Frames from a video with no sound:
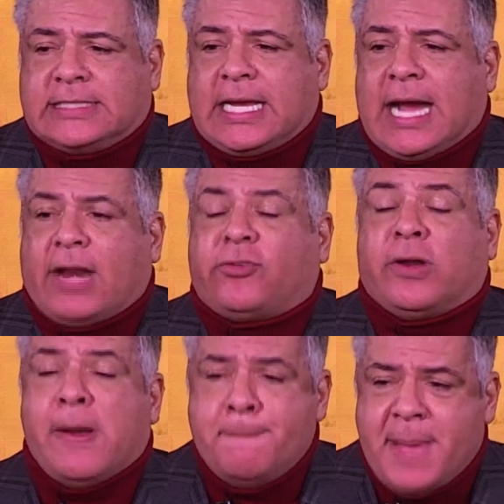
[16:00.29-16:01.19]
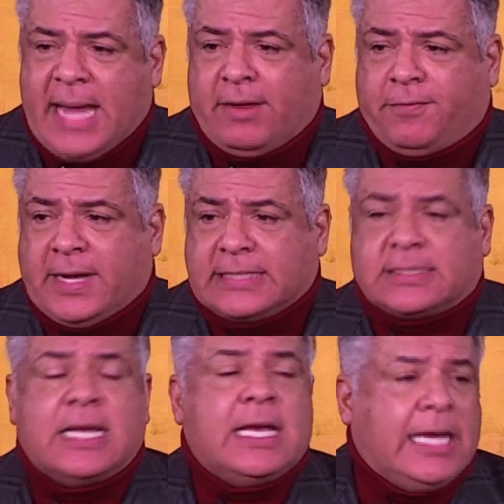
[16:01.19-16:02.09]
that God is going to manifest
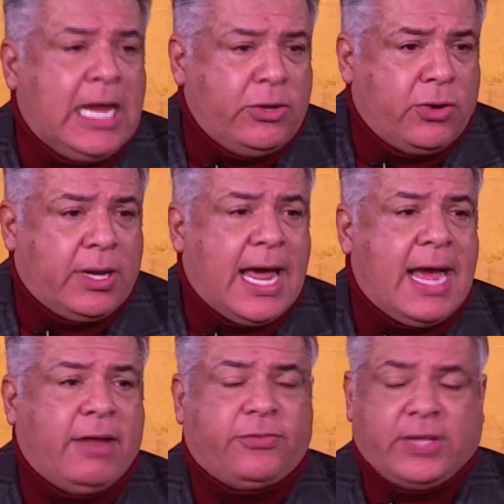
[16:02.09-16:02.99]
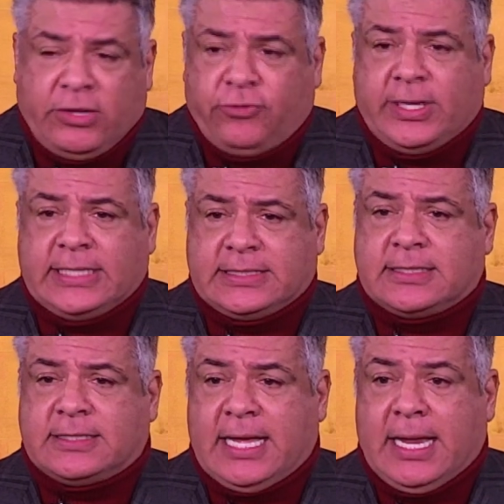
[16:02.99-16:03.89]
in your lives in
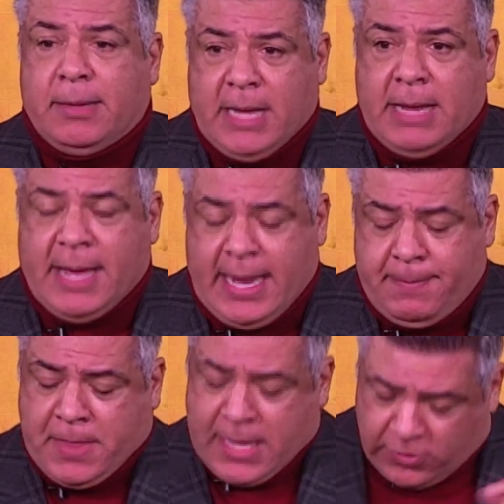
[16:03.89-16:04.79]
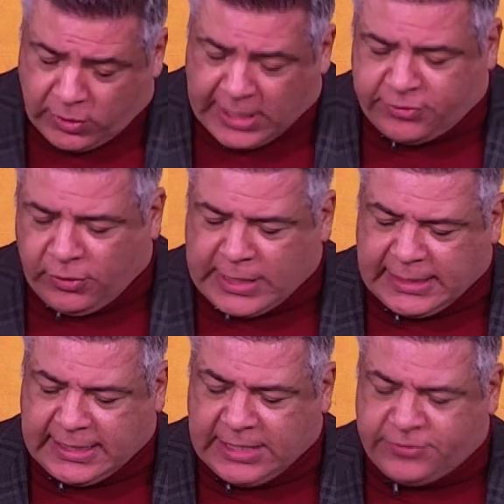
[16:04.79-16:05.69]
Jesus' name. Amen? So let's look at
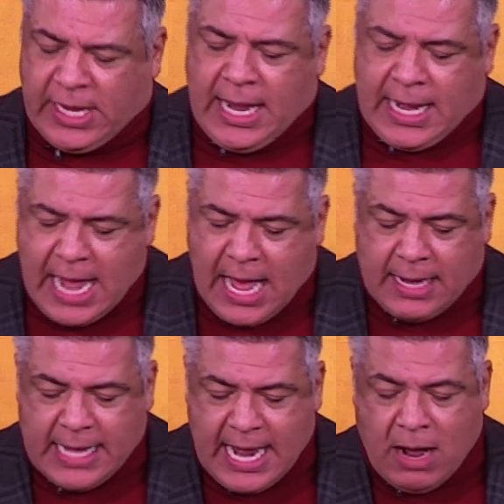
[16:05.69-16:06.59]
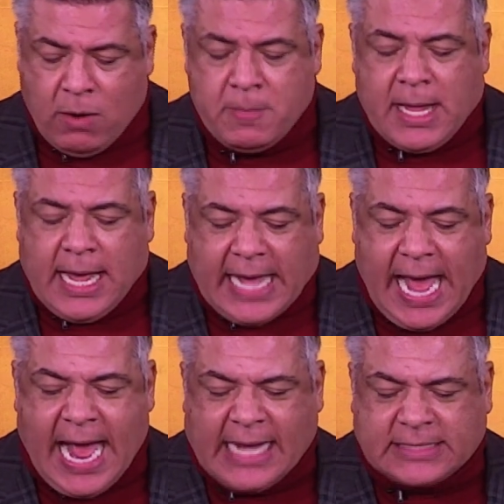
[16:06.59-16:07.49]
this now.
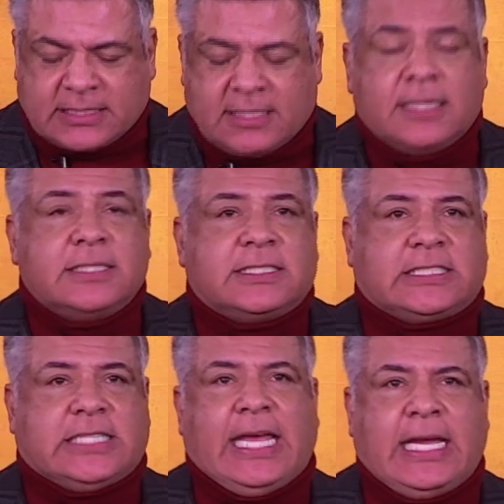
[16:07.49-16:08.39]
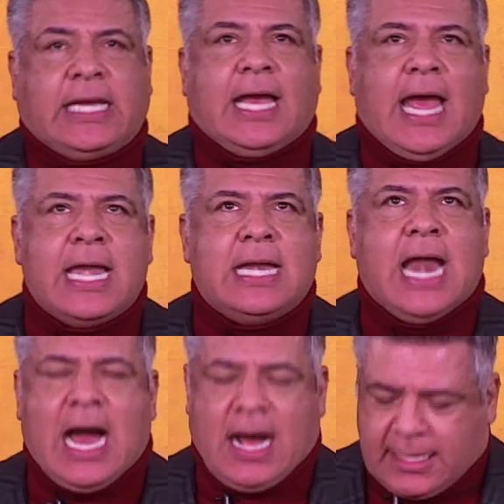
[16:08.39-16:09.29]
Ask, seek, and
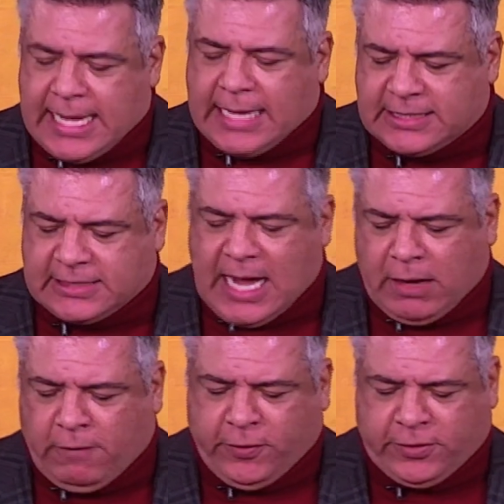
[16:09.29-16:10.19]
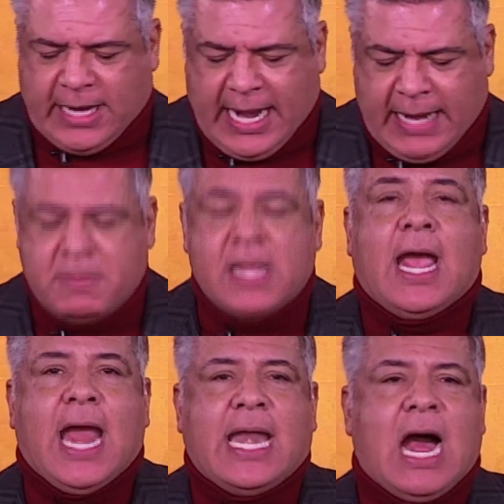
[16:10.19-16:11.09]
knock. That is the title for tonight.
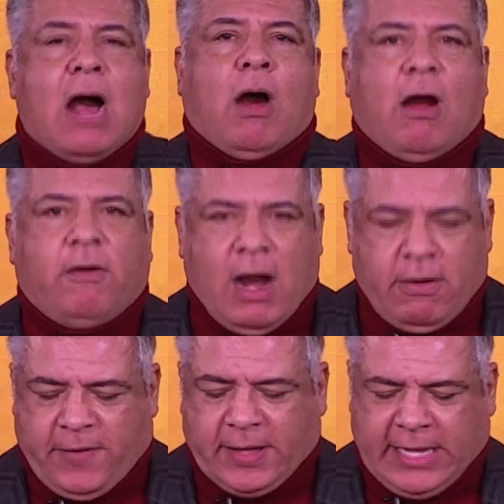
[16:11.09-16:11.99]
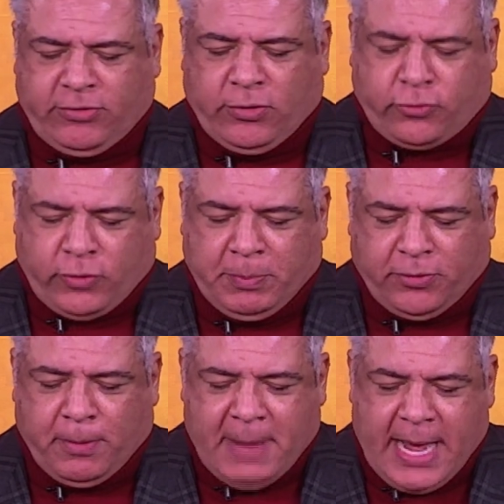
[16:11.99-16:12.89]
And now our foundational scripture,
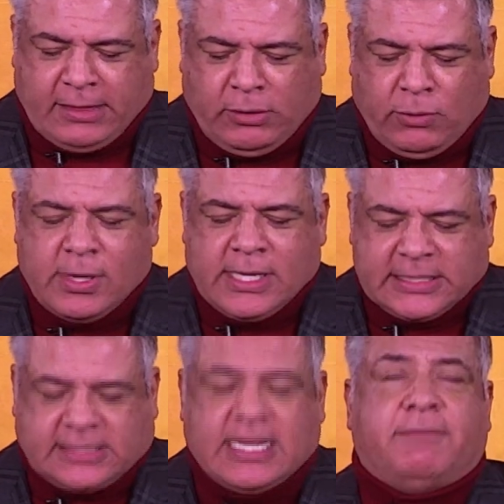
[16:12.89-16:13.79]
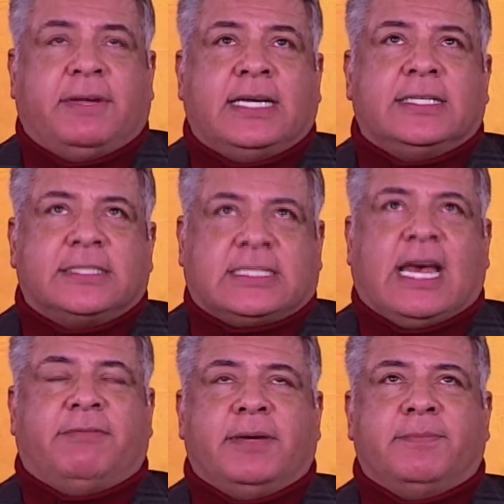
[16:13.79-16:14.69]
Matthew
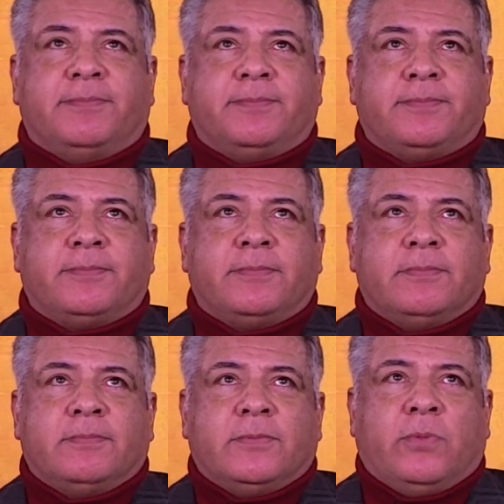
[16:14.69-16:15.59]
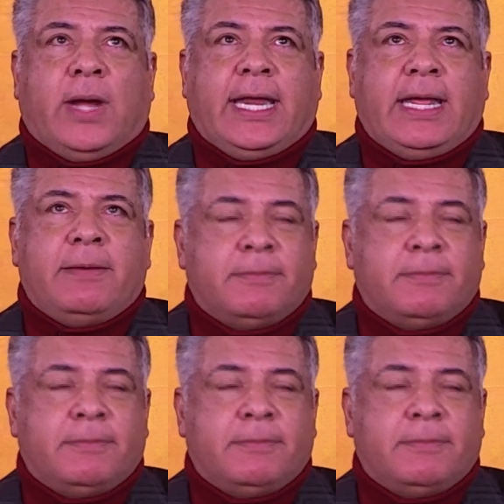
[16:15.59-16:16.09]
7:7. Ready?